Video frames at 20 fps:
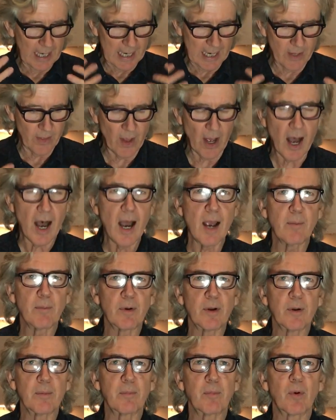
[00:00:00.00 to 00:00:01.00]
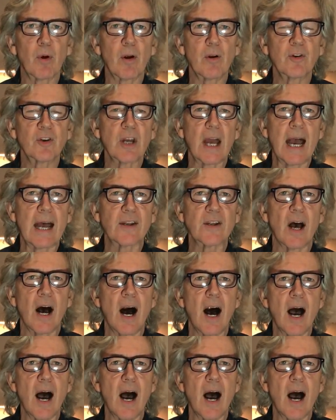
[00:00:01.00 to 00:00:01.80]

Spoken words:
and the hybrid approach at